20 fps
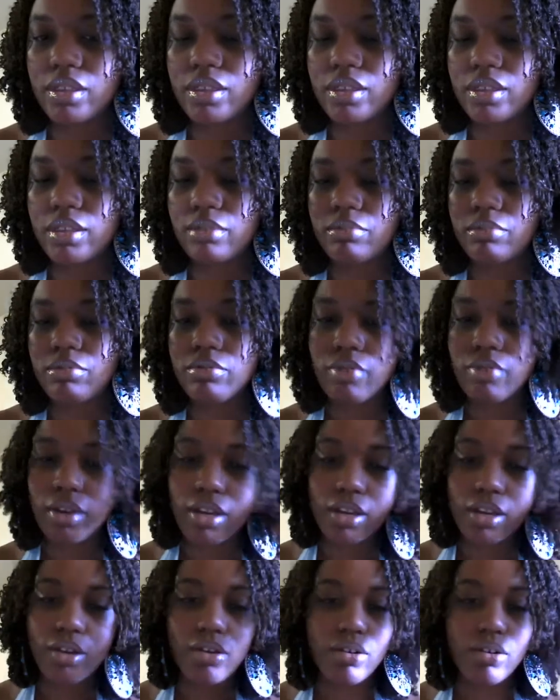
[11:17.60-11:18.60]
tips
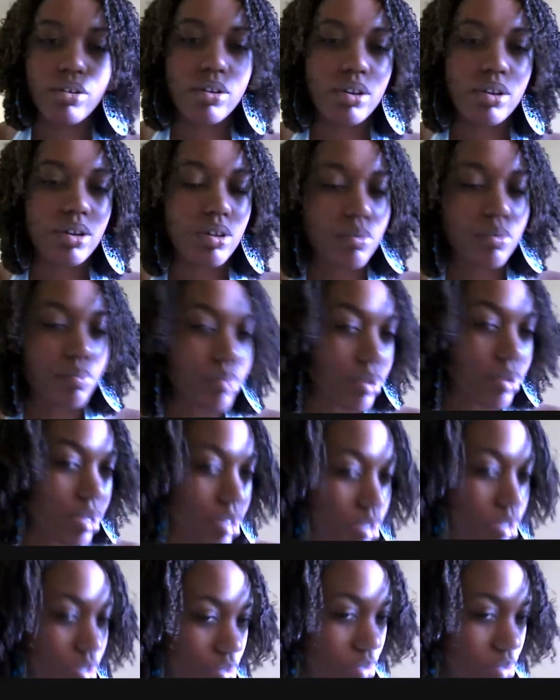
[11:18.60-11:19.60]
right here,
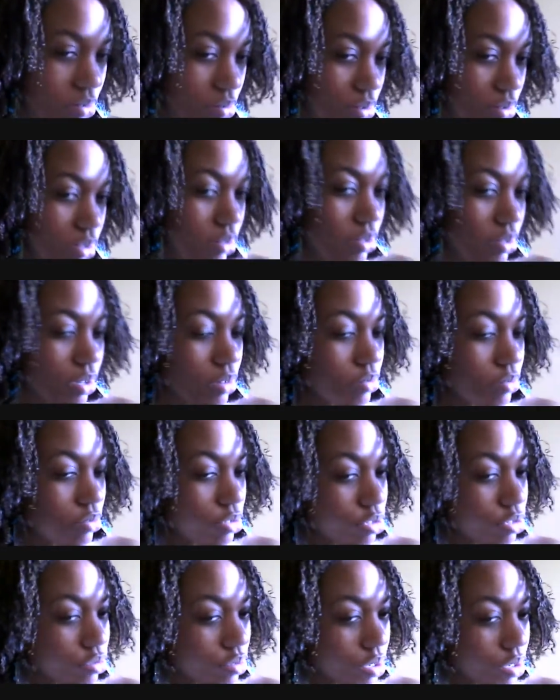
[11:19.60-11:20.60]
but you know that's not going
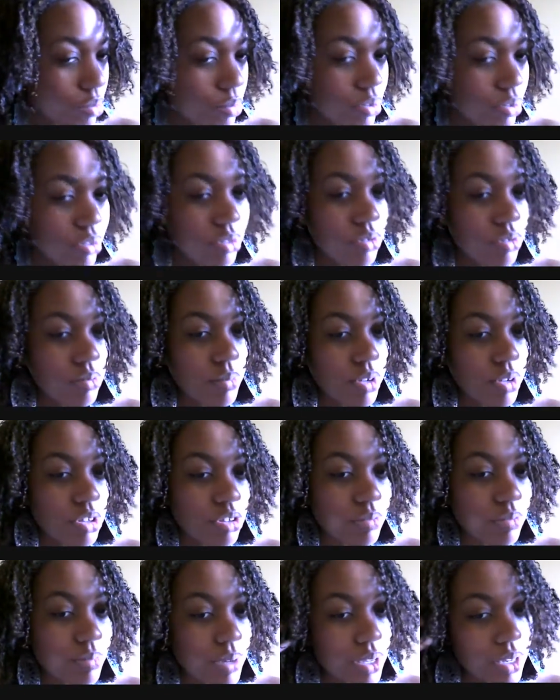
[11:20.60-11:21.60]
to shrink but so
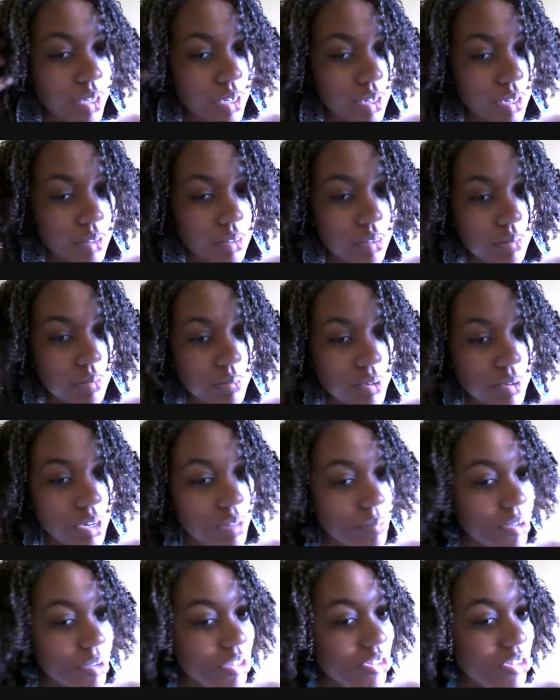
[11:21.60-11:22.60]
much. But this is
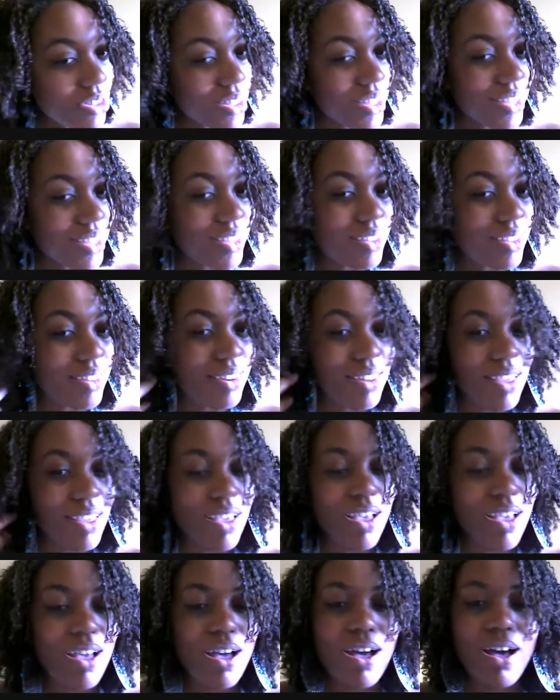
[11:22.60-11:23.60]
pretty much it.
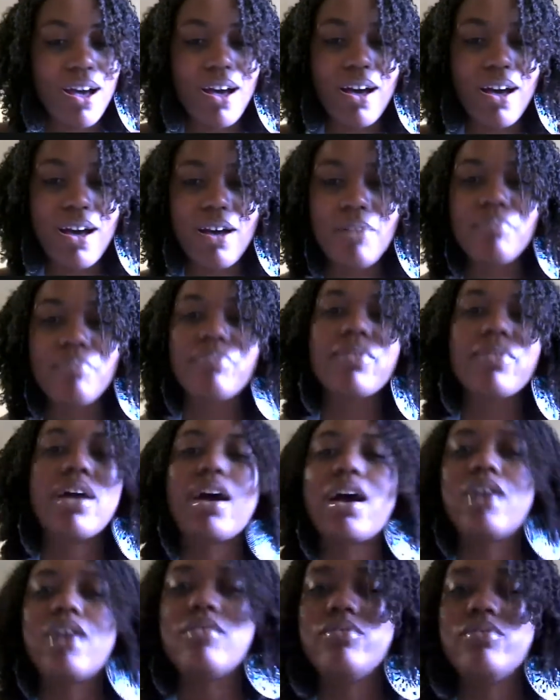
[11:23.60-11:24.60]
I
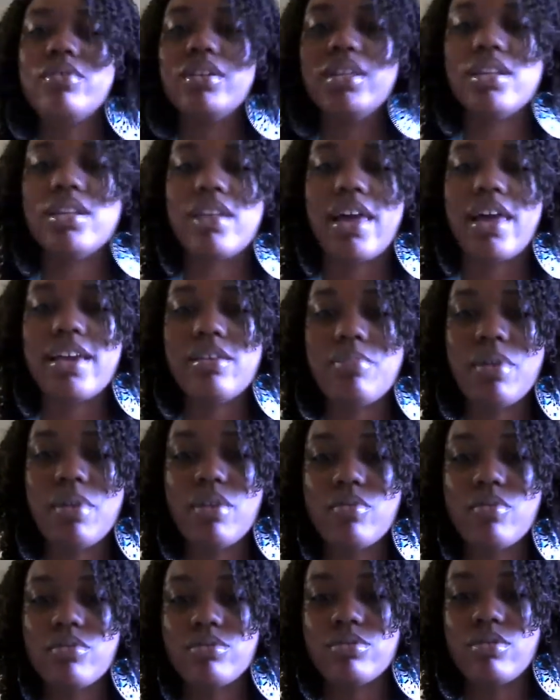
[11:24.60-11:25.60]
really like
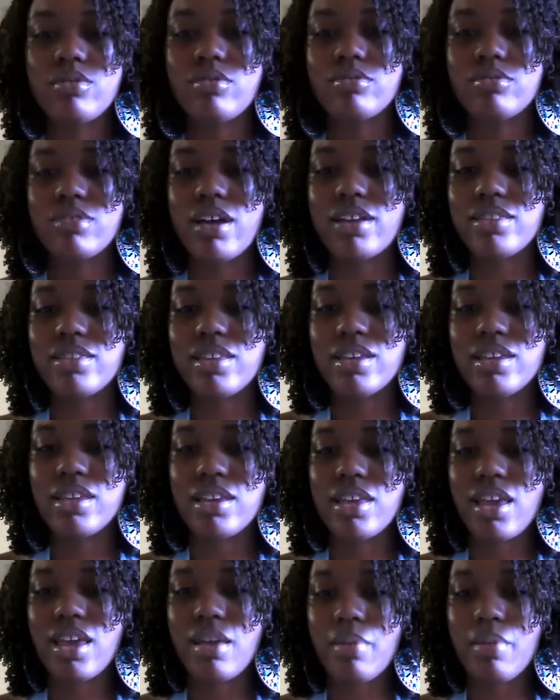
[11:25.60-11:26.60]
my results. I think
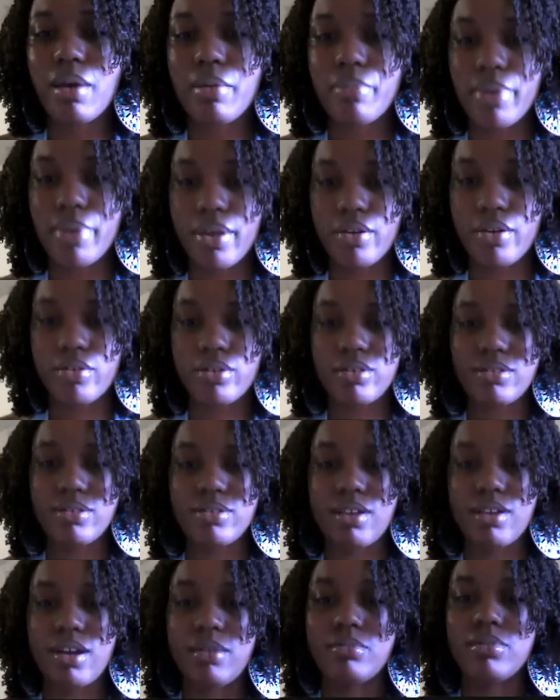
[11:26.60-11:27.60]
it came out better this
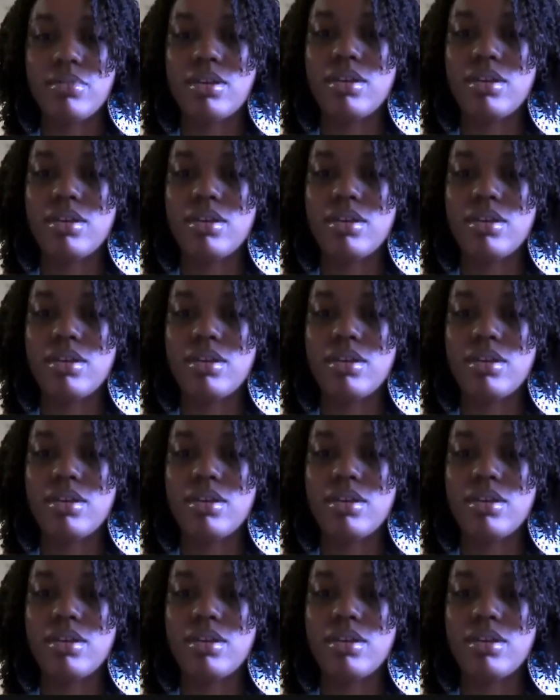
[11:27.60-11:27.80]
time